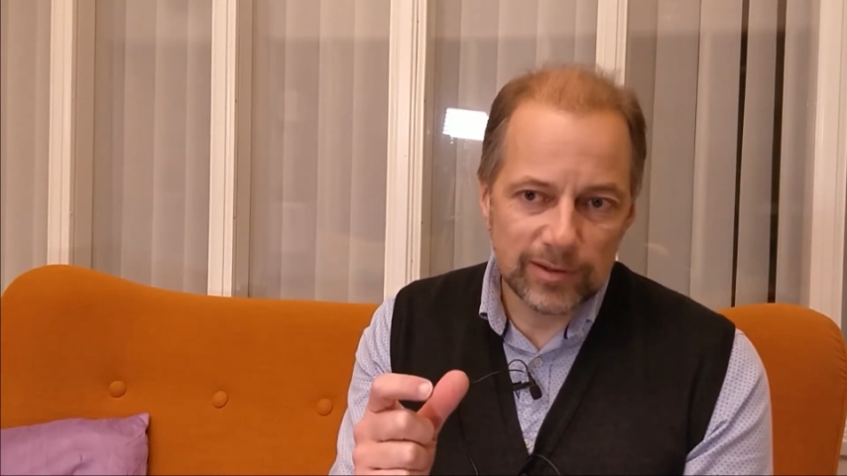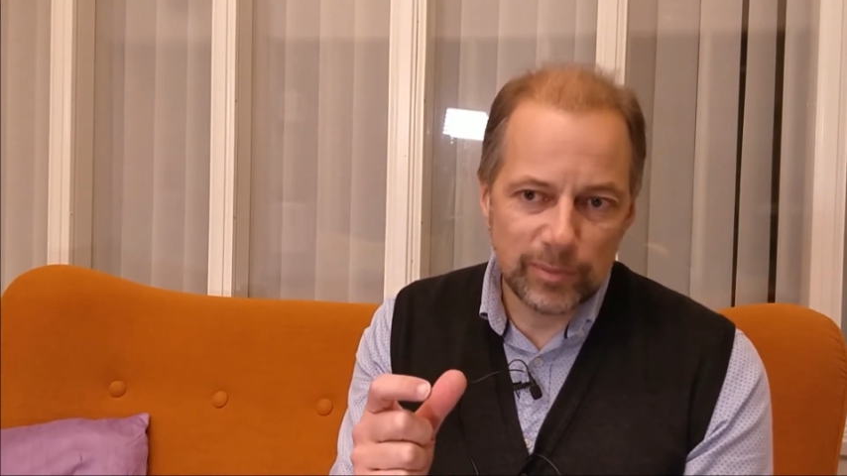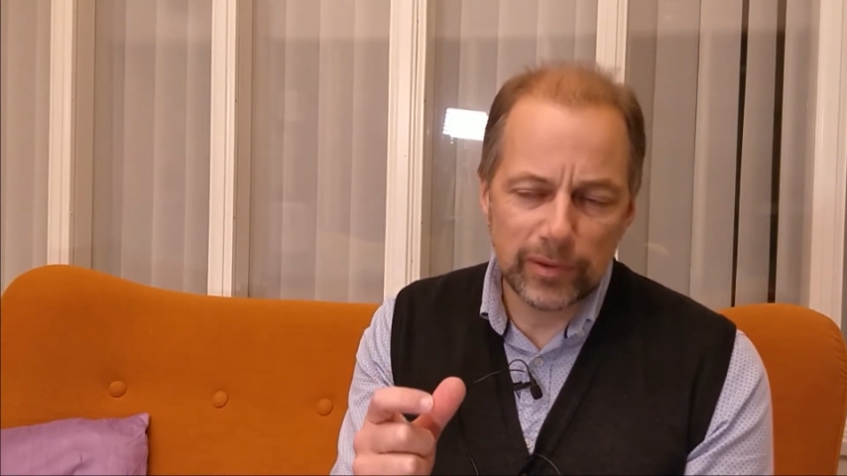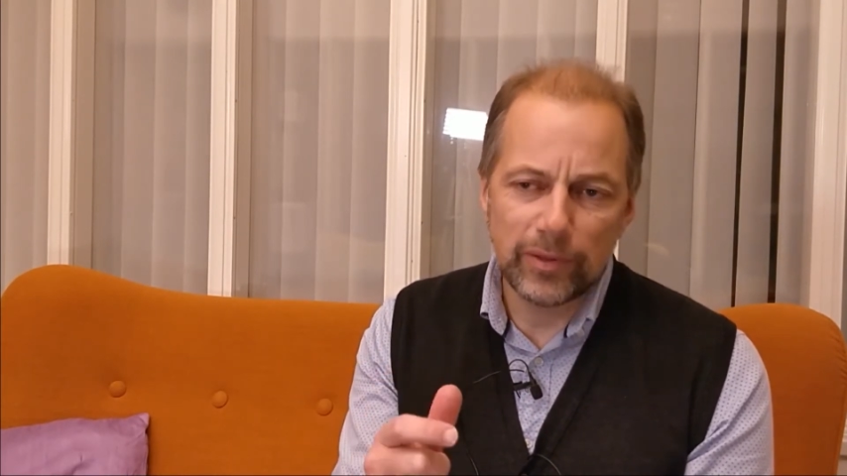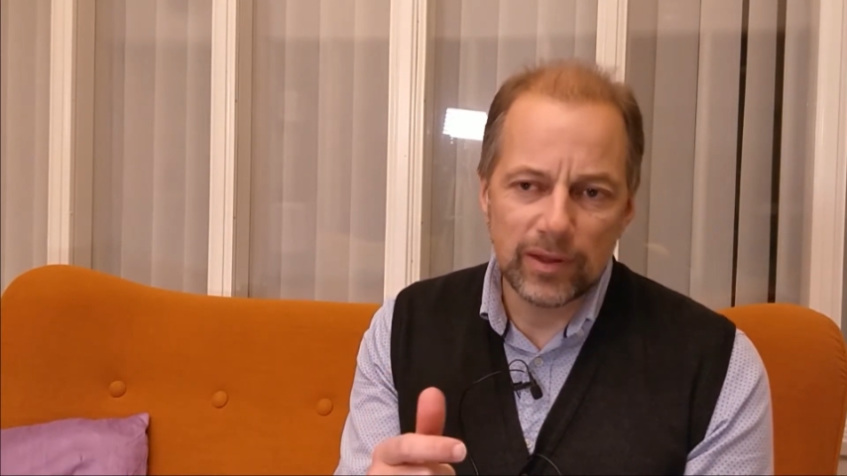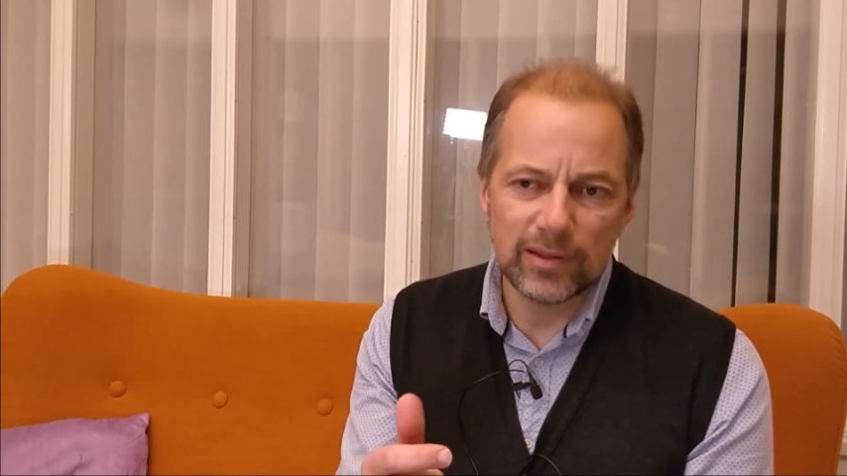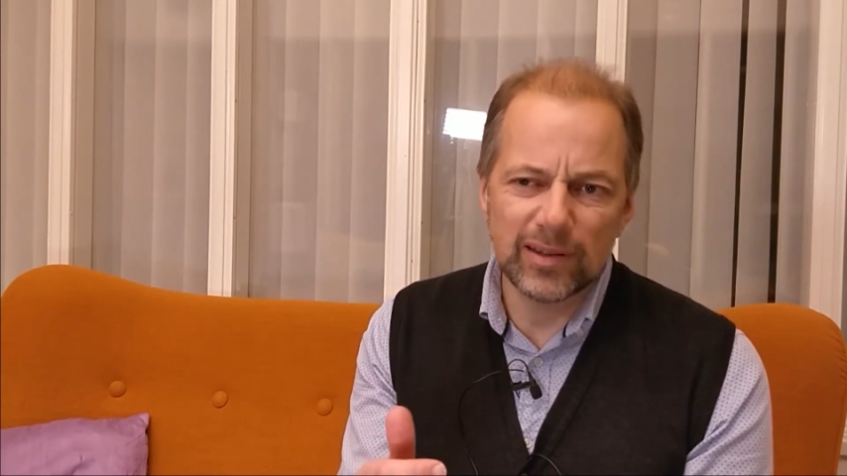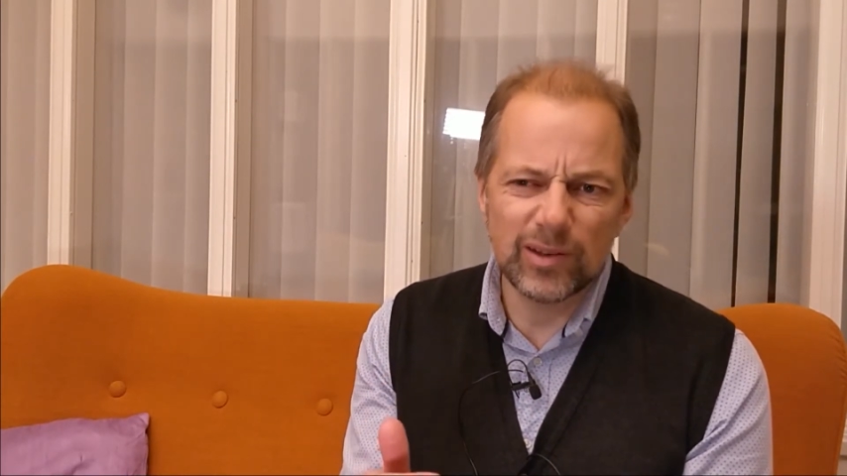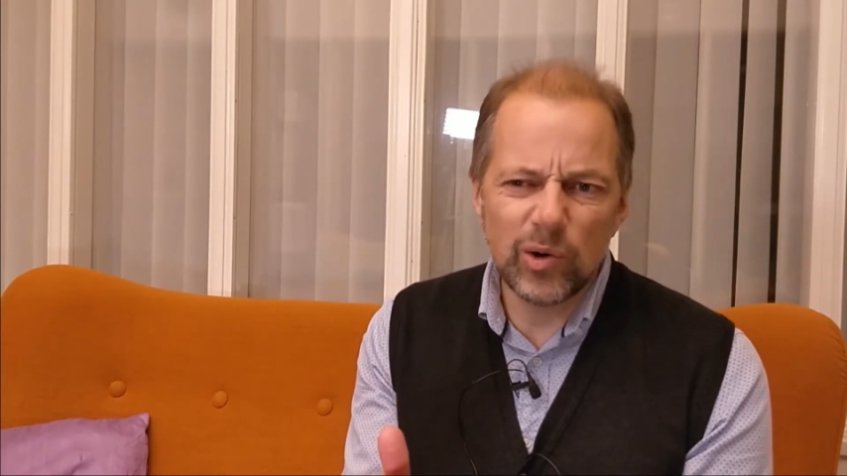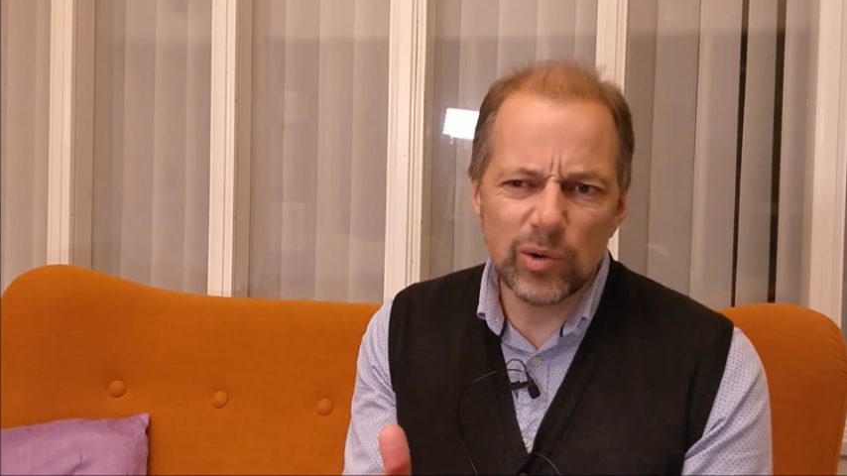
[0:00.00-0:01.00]
you might think
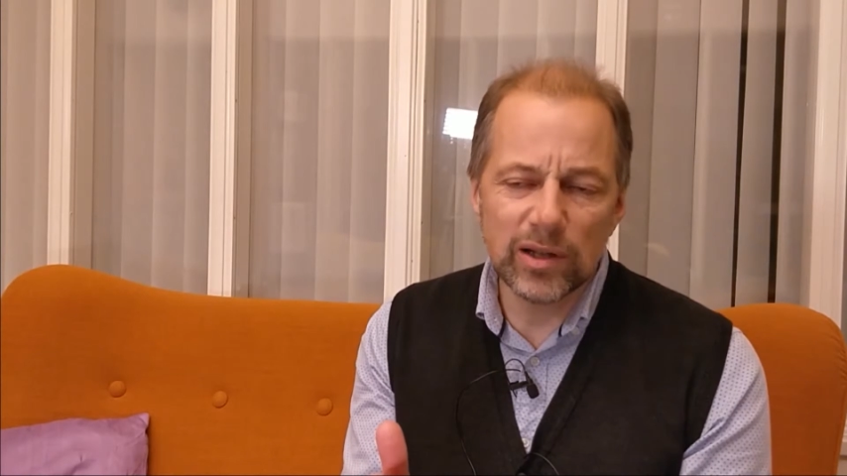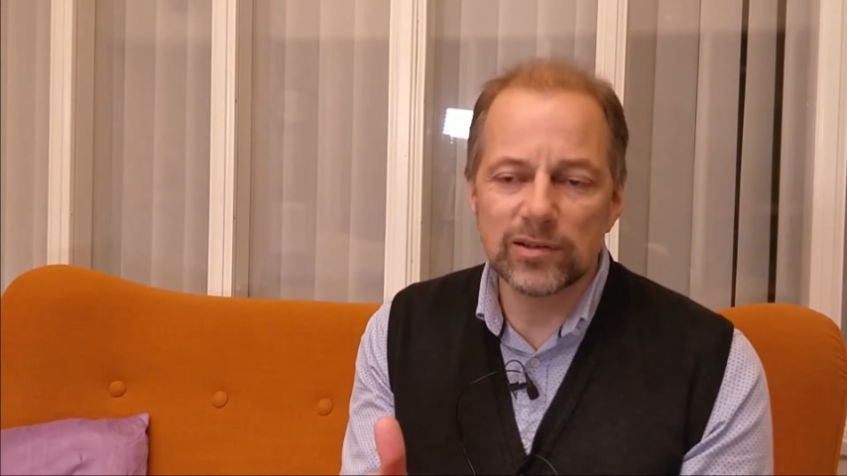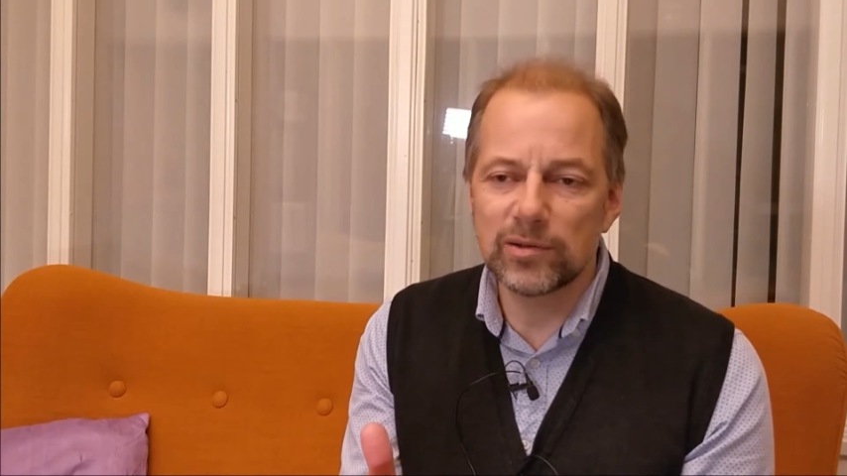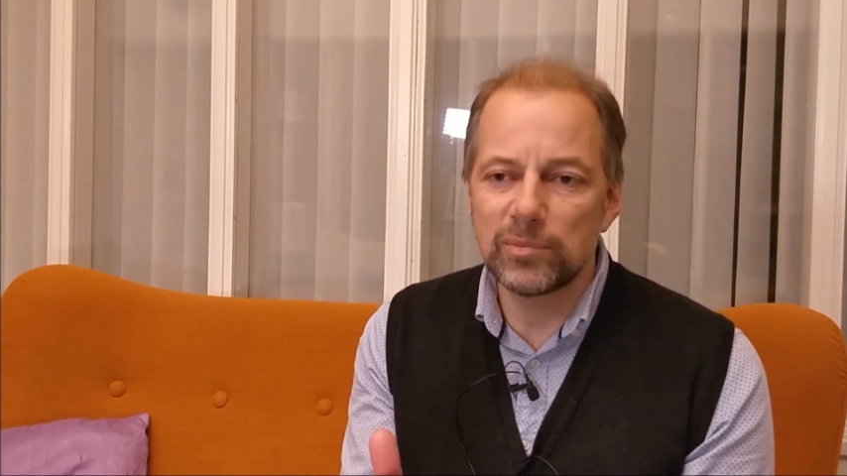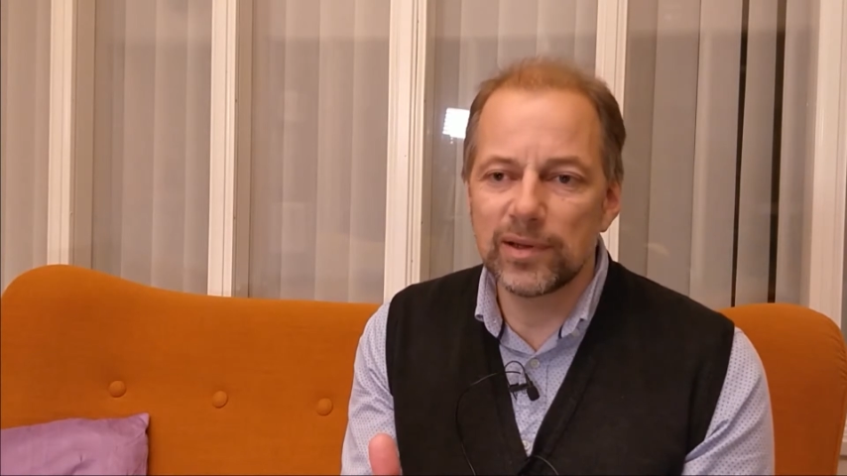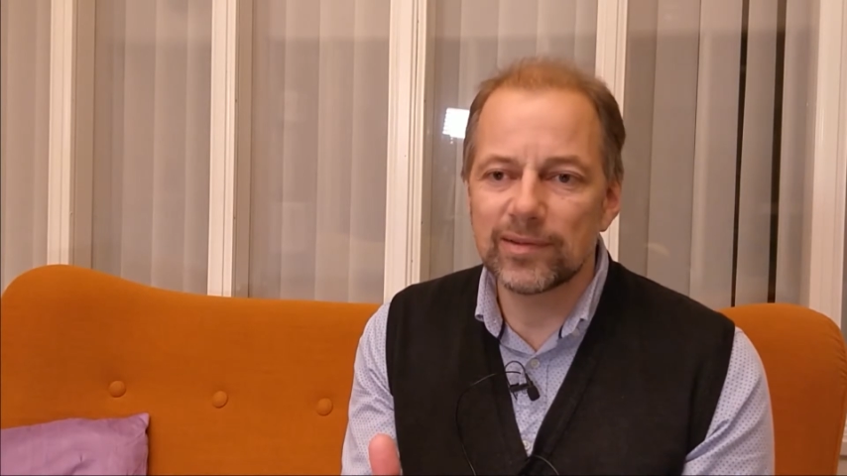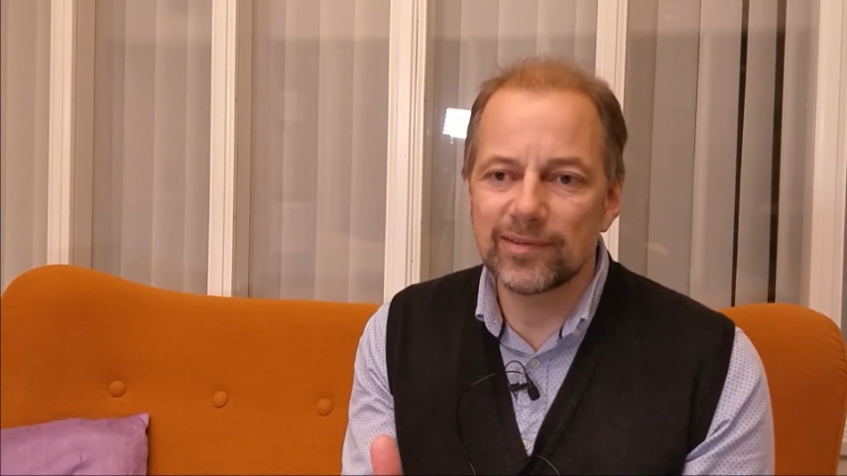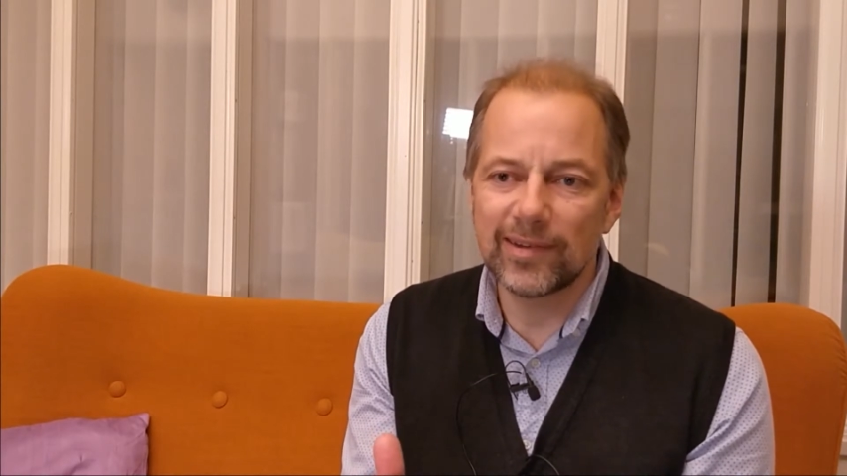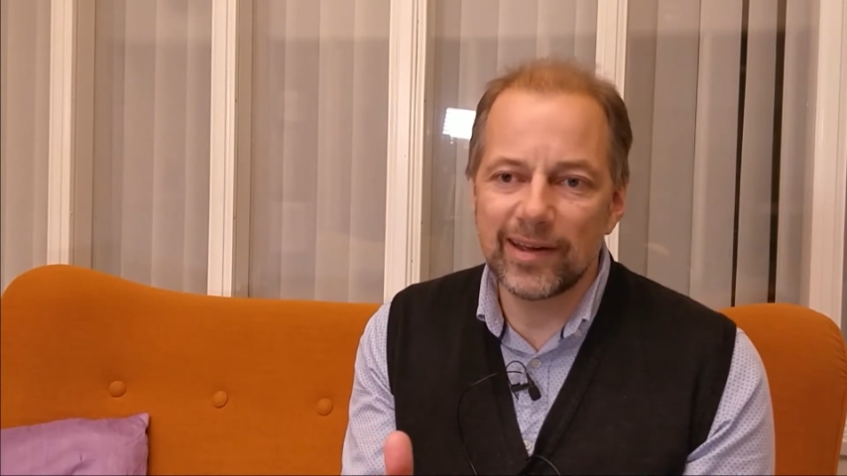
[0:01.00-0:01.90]
that, oh, that's a bit